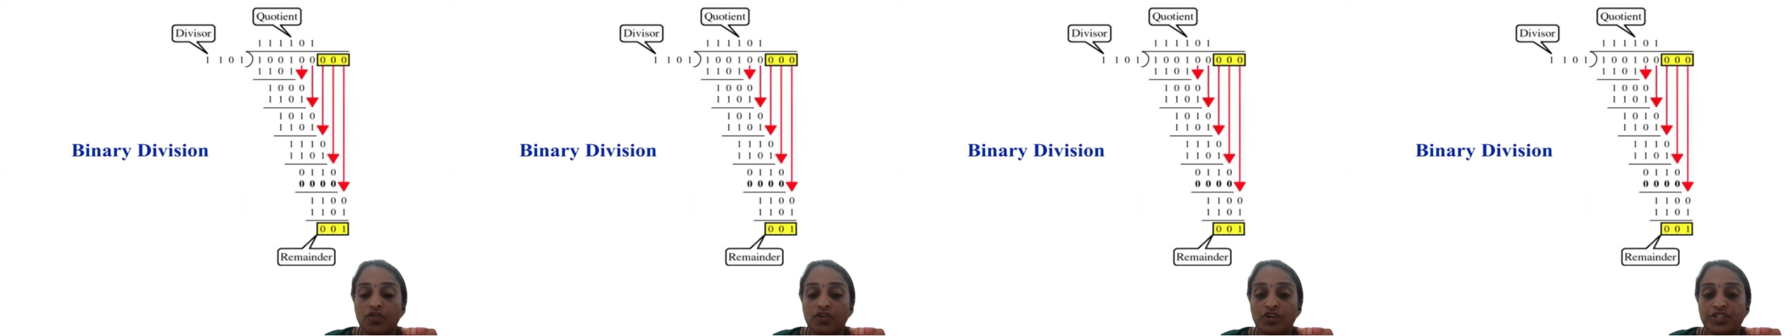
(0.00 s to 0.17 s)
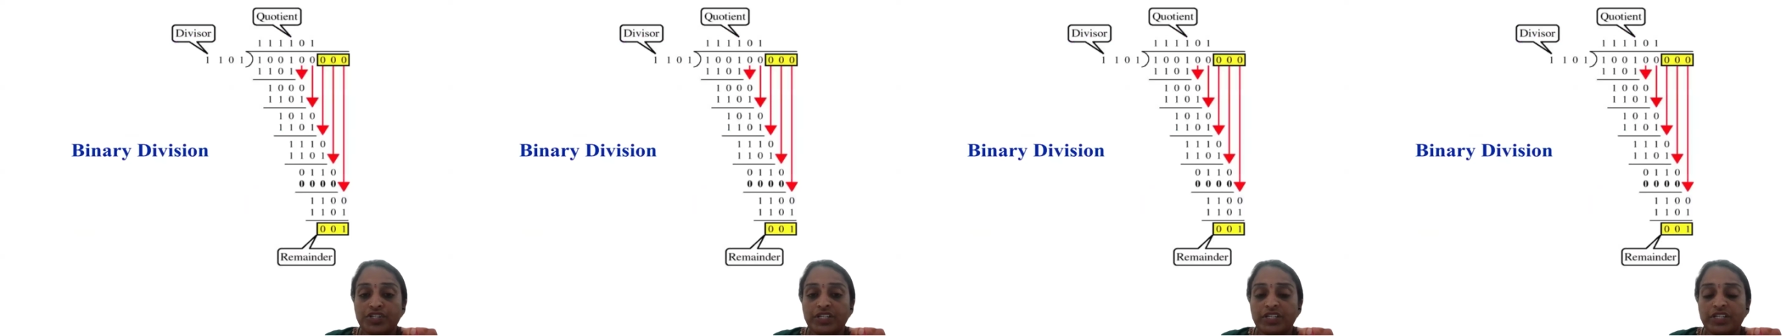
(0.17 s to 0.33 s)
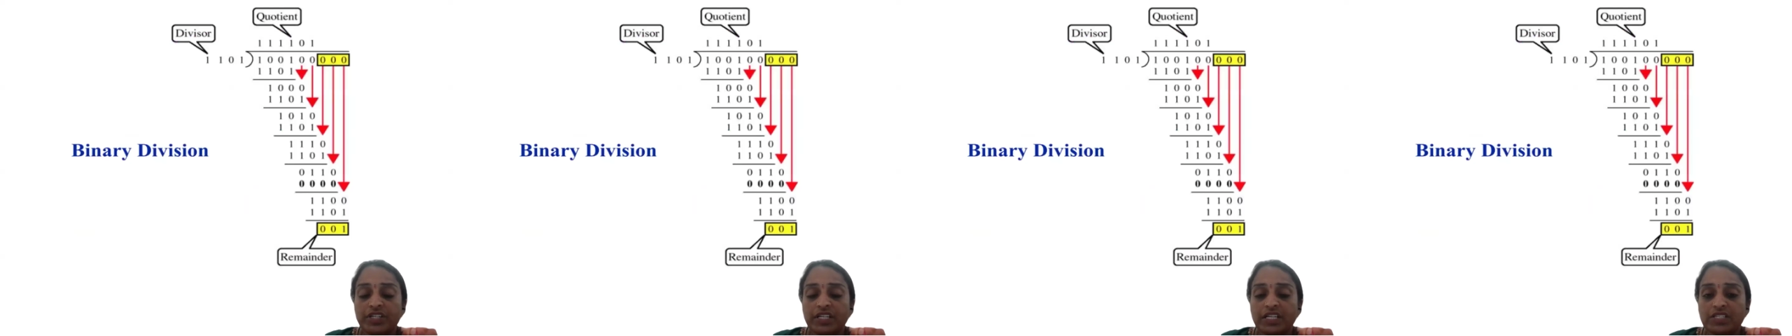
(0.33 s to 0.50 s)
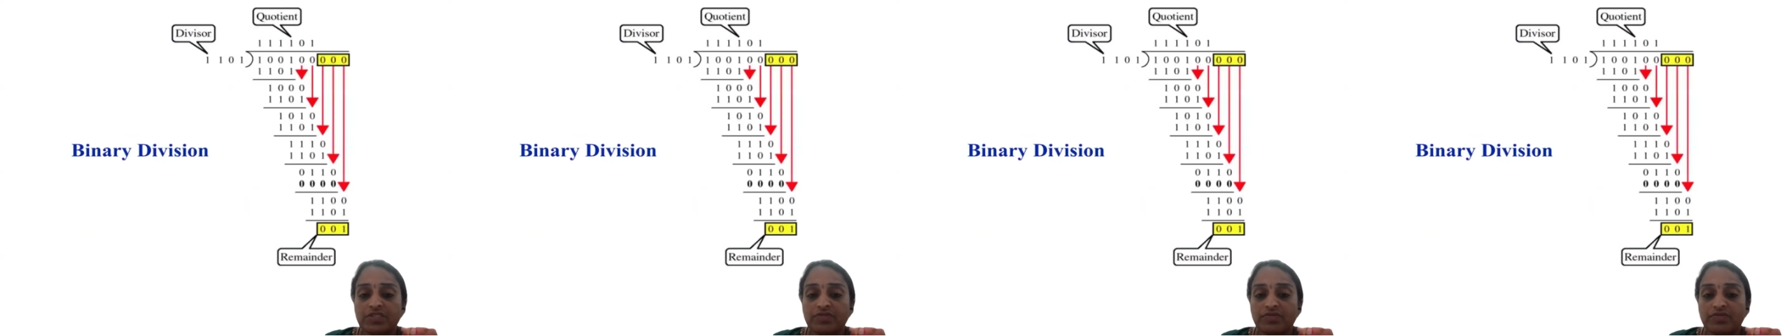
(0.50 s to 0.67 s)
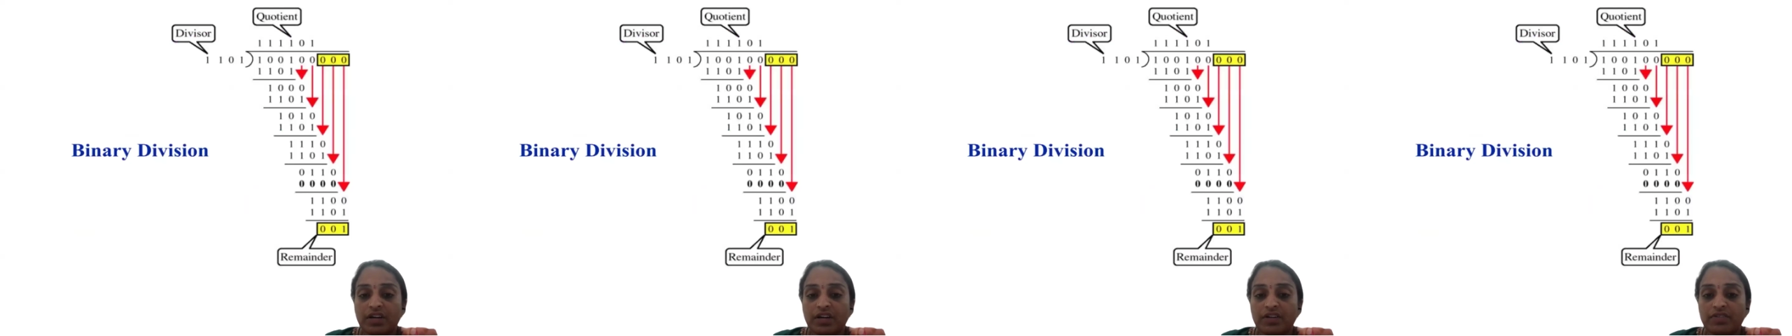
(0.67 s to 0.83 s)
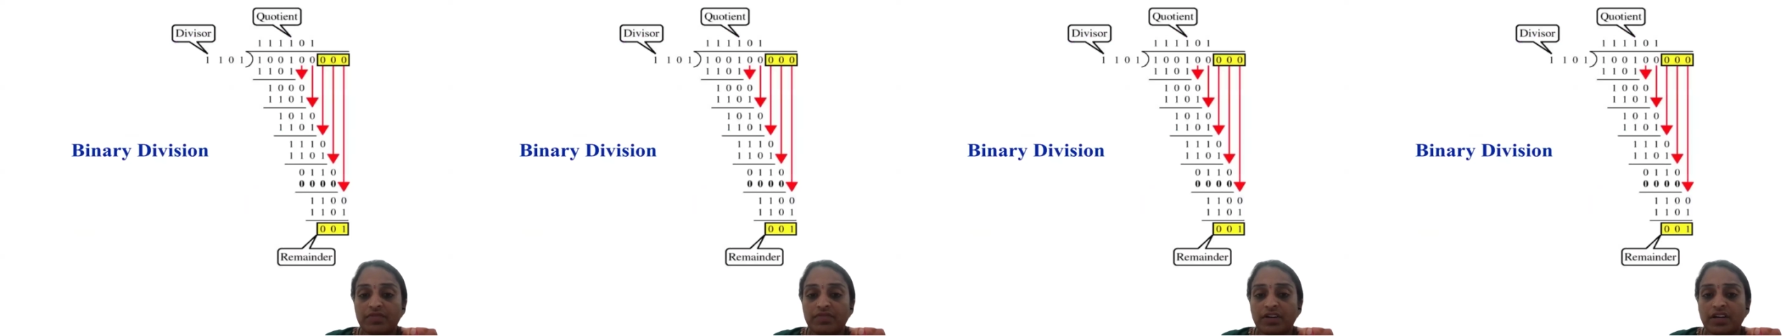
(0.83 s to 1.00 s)
quotient
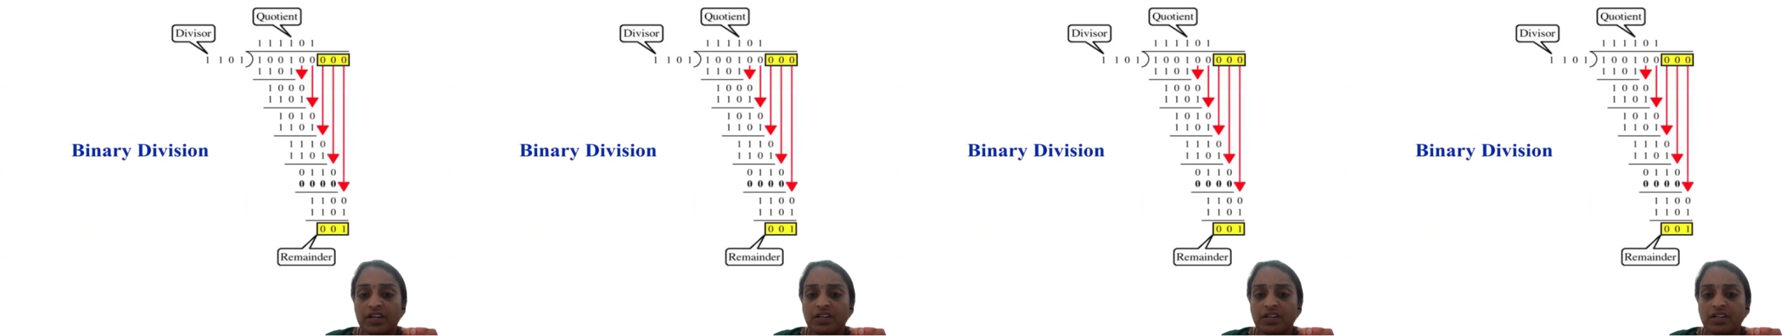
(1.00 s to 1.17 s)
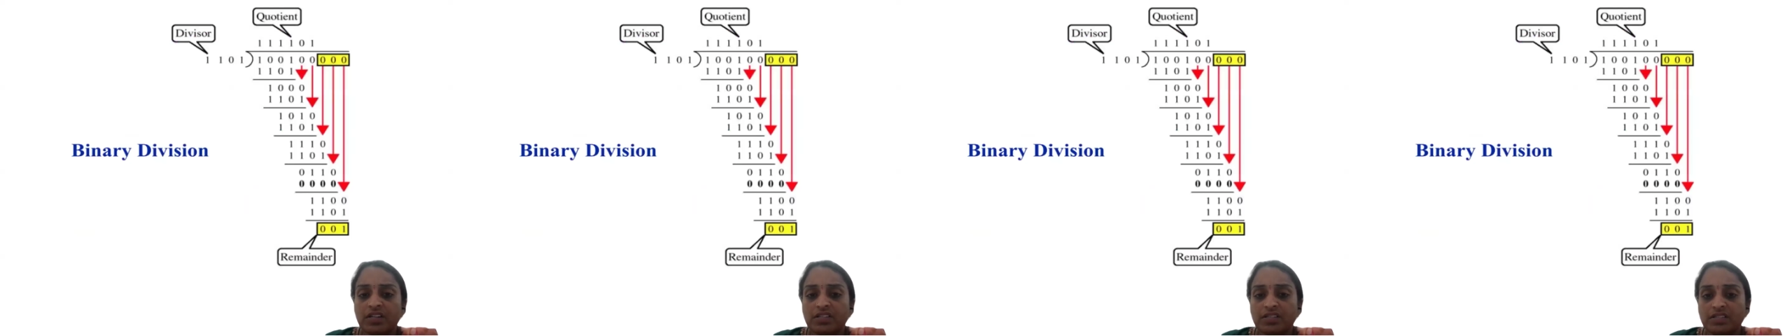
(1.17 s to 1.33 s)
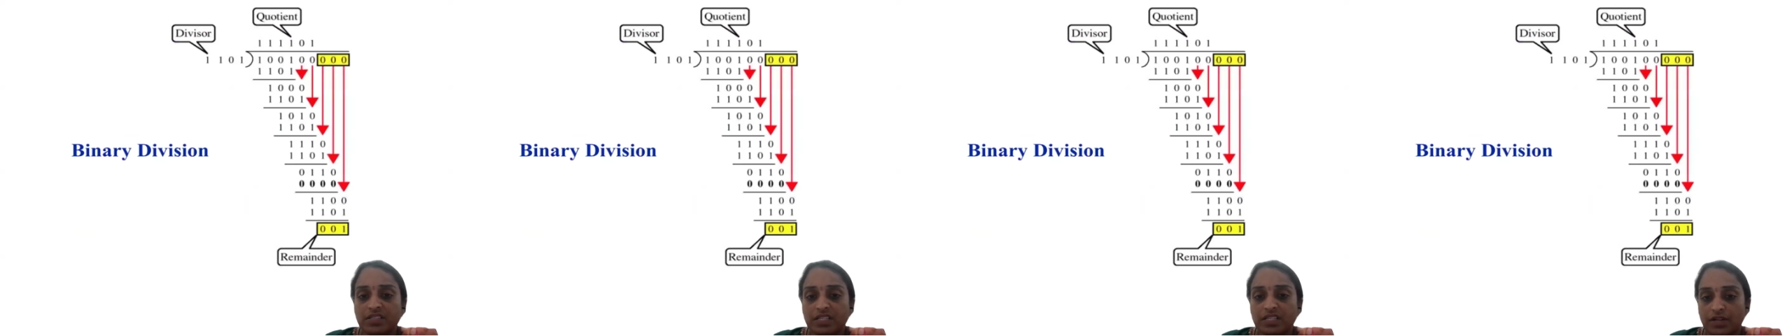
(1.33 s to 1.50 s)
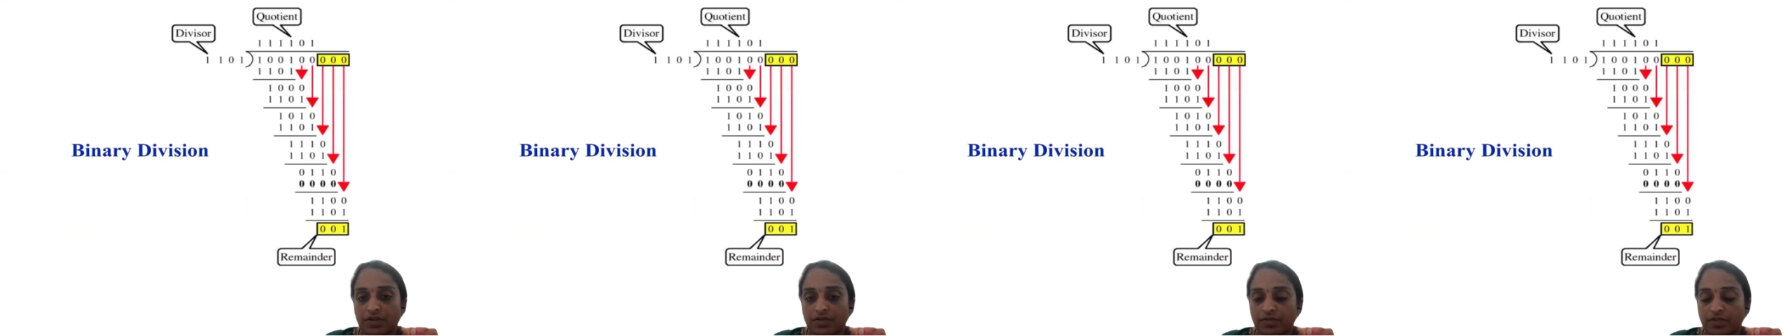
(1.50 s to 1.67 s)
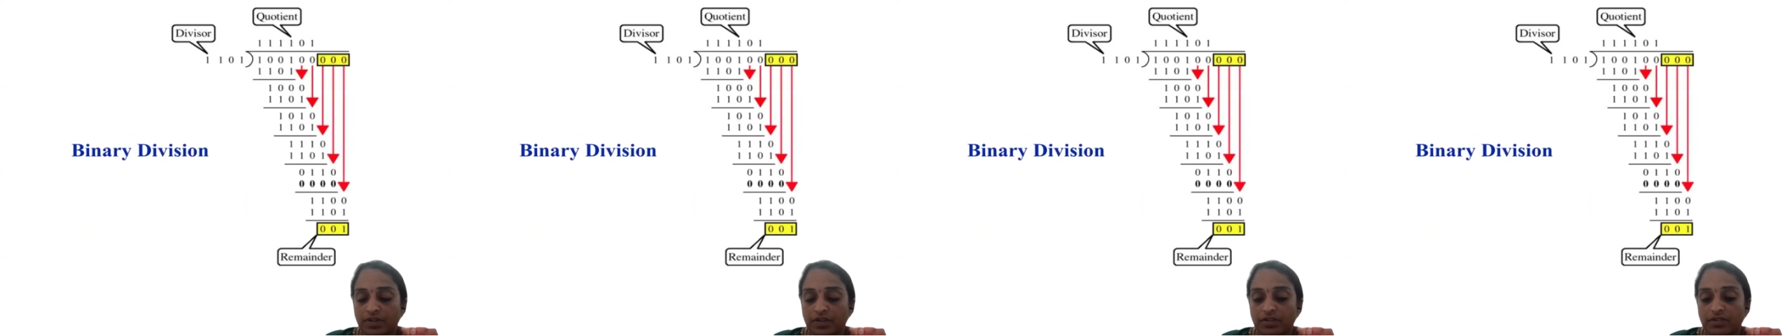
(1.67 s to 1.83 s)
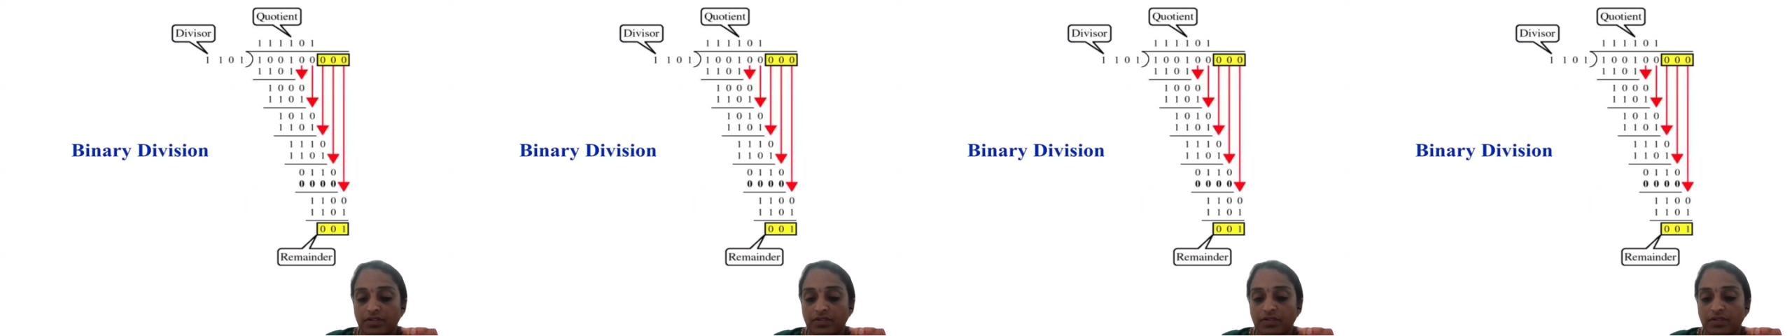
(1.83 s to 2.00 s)
is
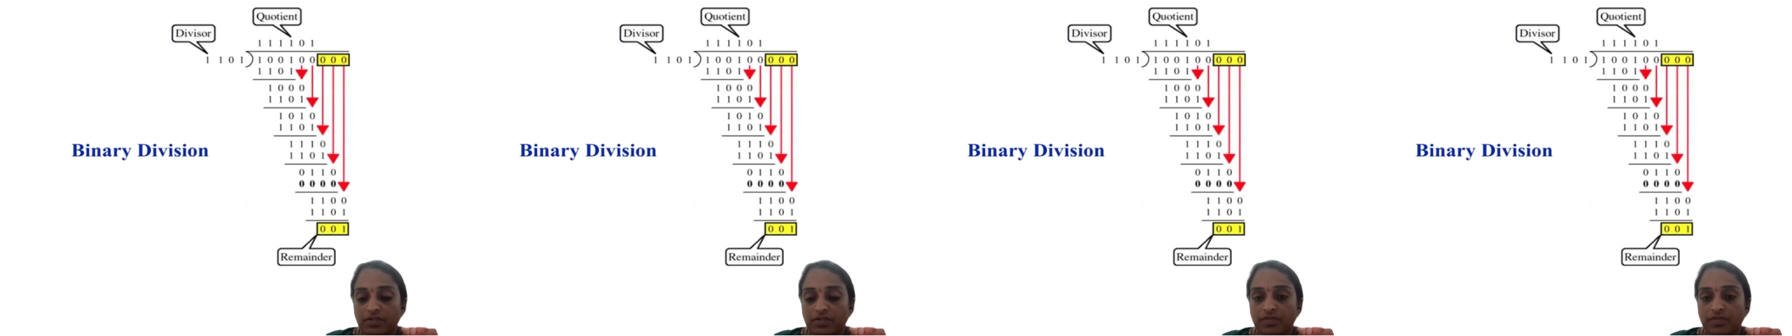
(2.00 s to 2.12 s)
1101.